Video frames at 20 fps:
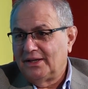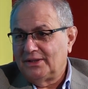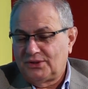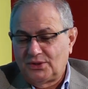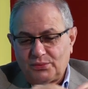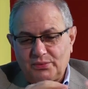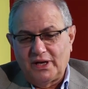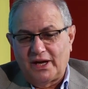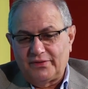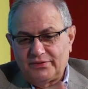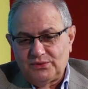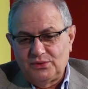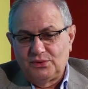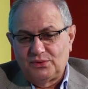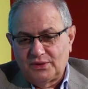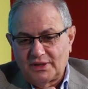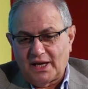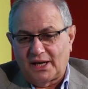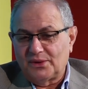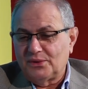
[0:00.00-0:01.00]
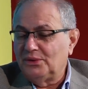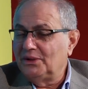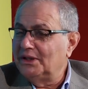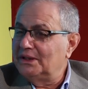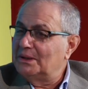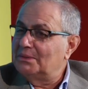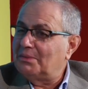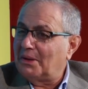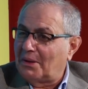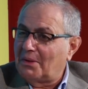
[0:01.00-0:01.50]
So we have to
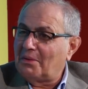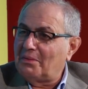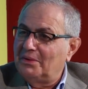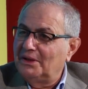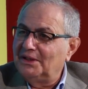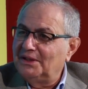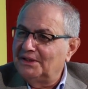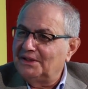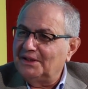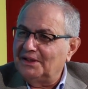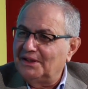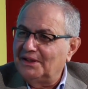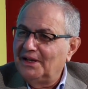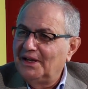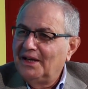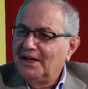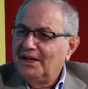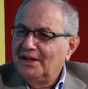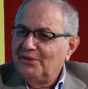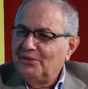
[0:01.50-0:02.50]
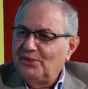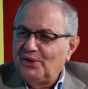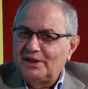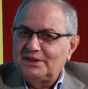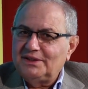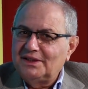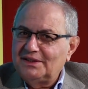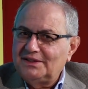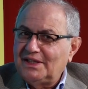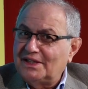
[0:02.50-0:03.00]
calculate the probability.
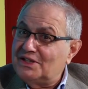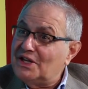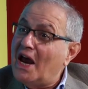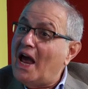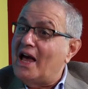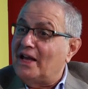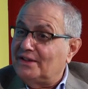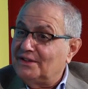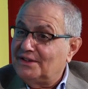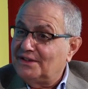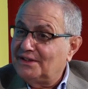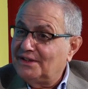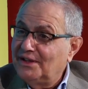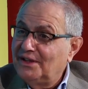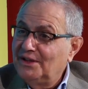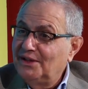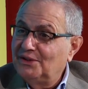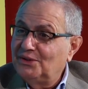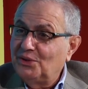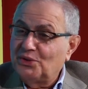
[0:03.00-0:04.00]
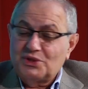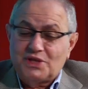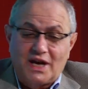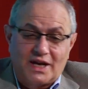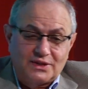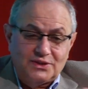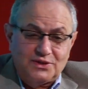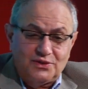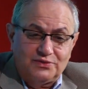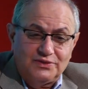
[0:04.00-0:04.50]
What is the chance? You know,
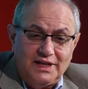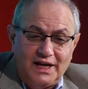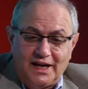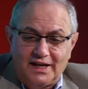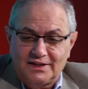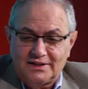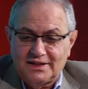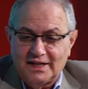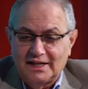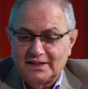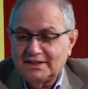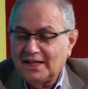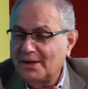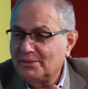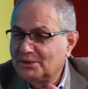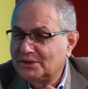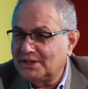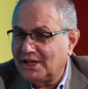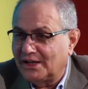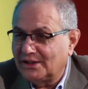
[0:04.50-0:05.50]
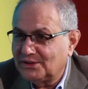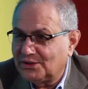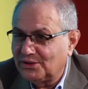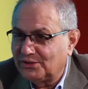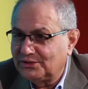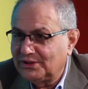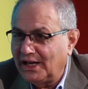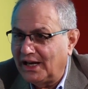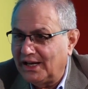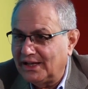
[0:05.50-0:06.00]
chance of that times chance
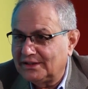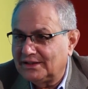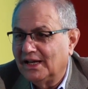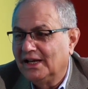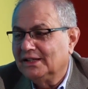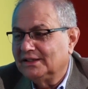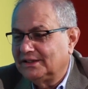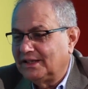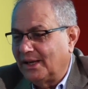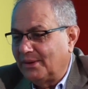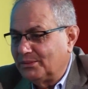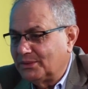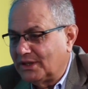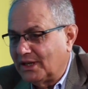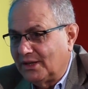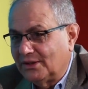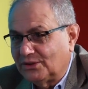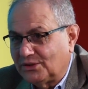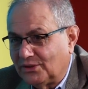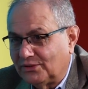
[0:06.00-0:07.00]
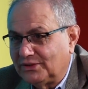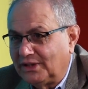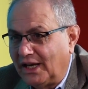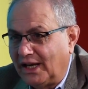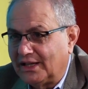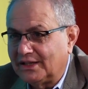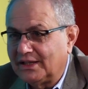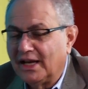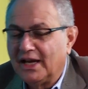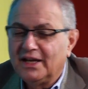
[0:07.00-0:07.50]
of that times chance of
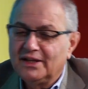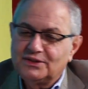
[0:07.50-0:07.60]
that.